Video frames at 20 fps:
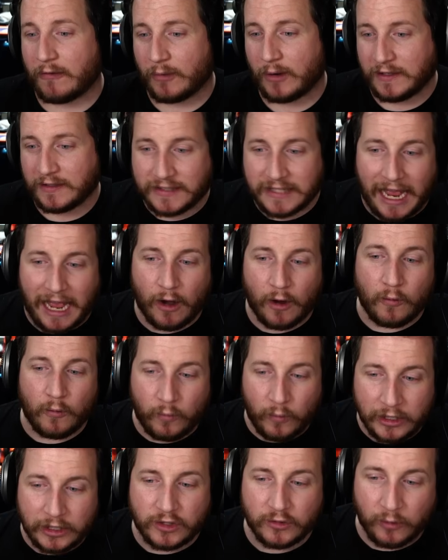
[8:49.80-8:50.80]
runs out,
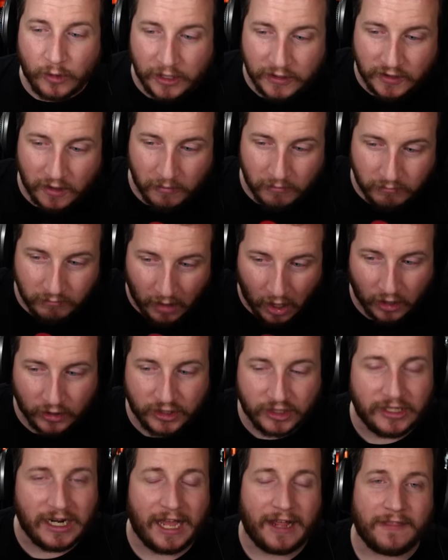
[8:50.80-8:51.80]
which was
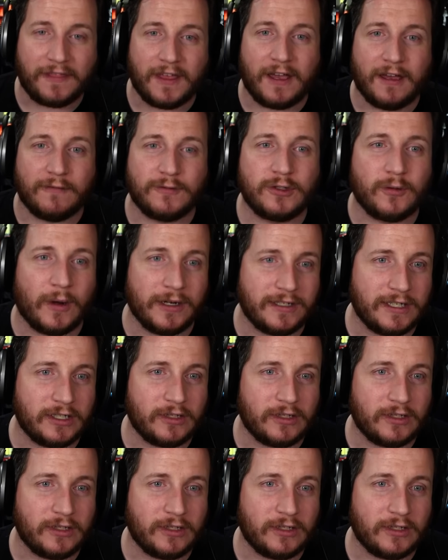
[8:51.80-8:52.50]
March ninth of twenty